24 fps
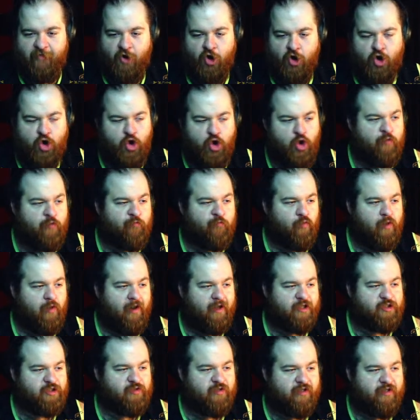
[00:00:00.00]

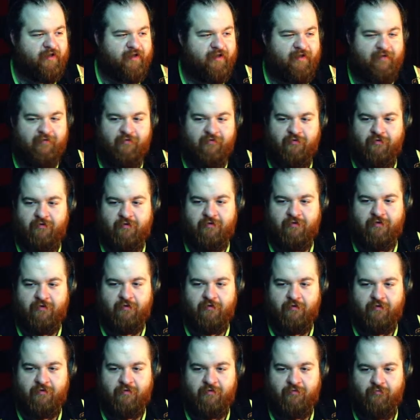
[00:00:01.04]
Overwatch, right,
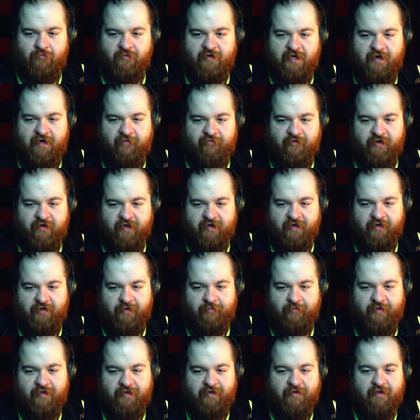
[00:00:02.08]
or whatever, I
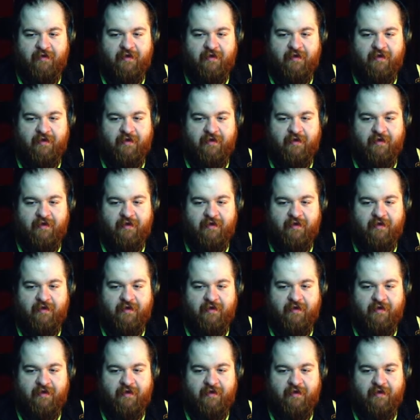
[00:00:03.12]
mean,